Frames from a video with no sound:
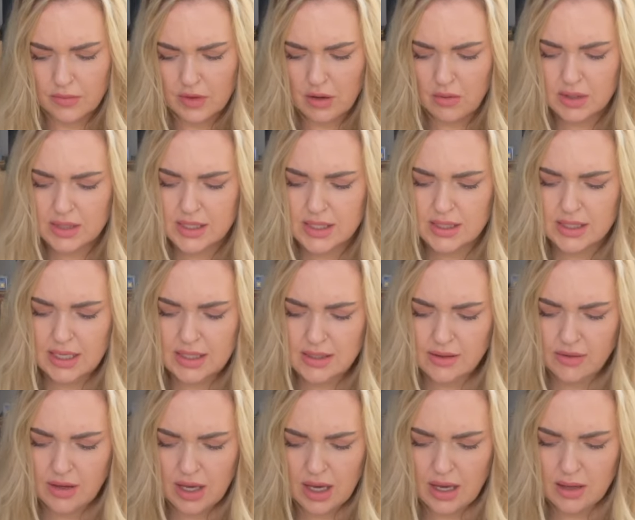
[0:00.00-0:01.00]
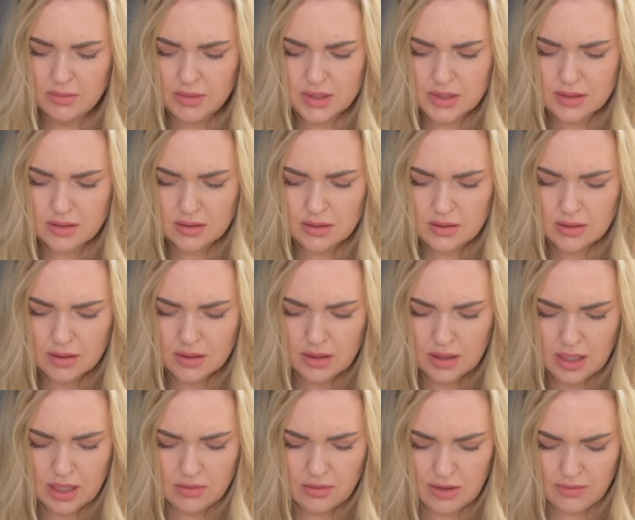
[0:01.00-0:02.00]
What's this Ace of Cups
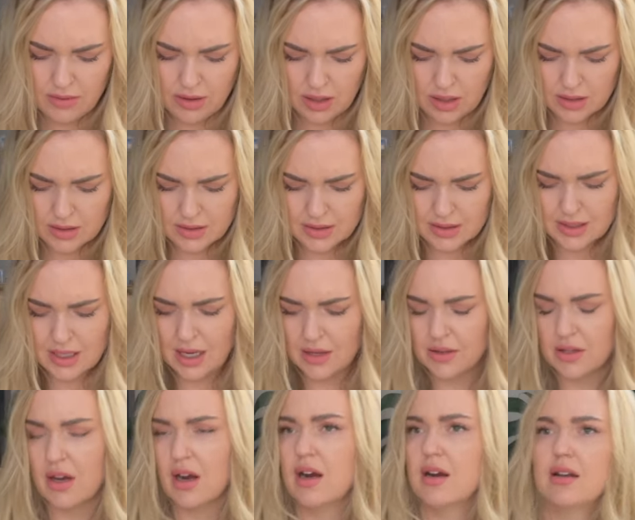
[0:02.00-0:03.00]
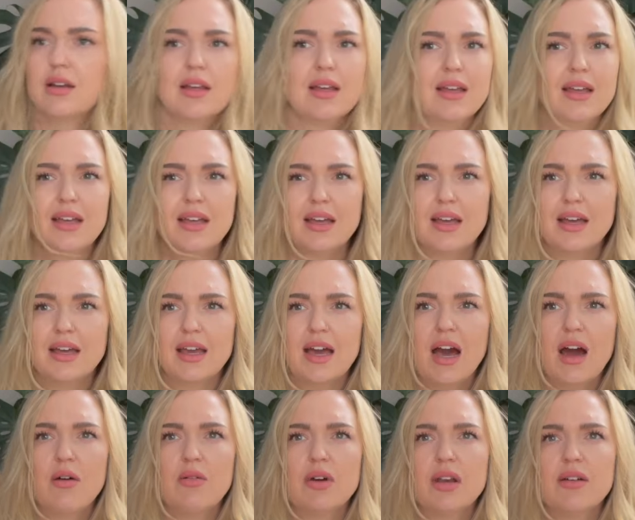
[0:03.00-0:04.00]
in reverse? Death card.
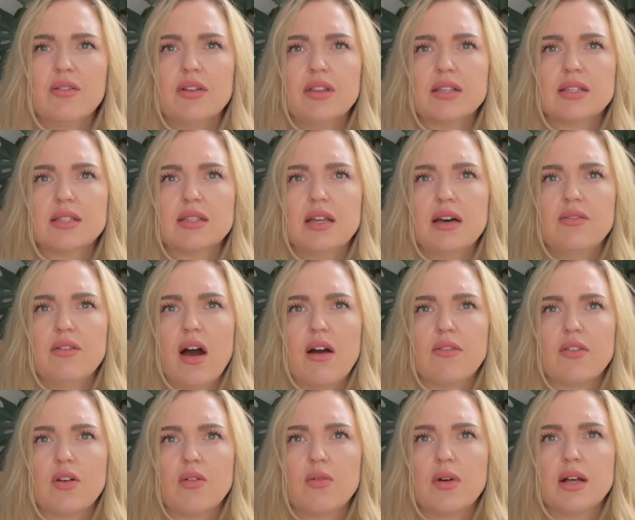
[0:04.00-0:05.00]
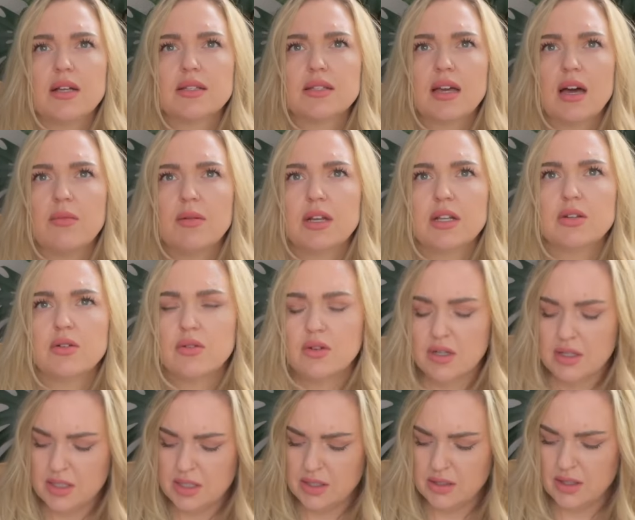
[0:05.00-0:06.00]
Yeah, whatever this love offer was coming
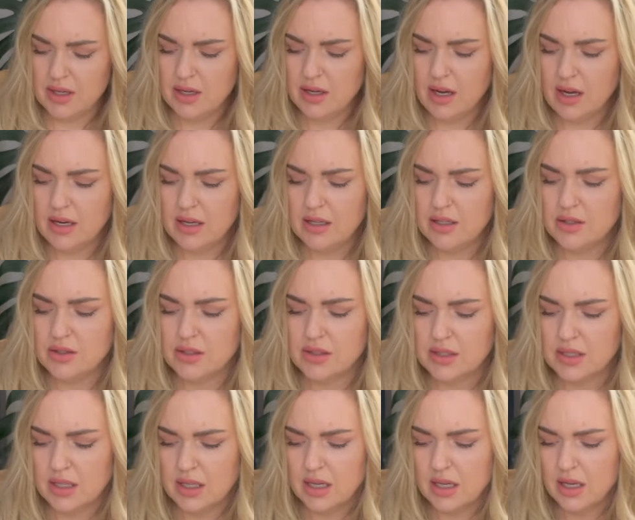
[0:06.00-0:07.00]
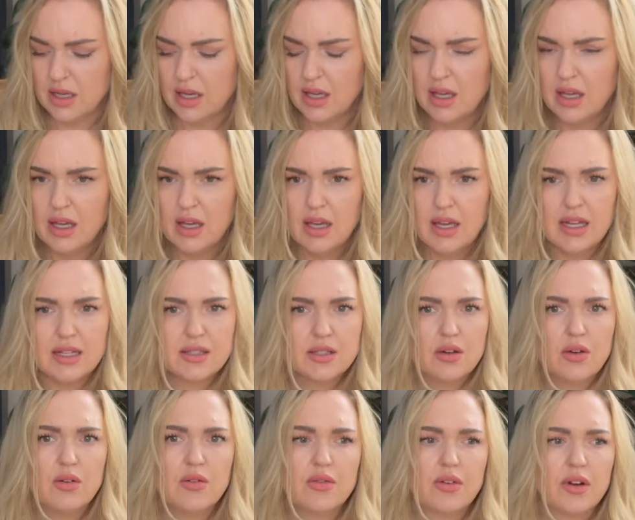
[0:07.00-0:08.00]
towards you, you're not interested. It's
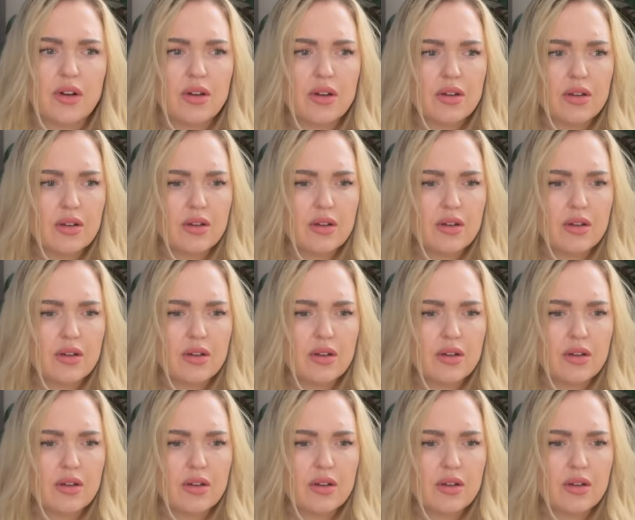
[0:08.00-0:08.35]
over.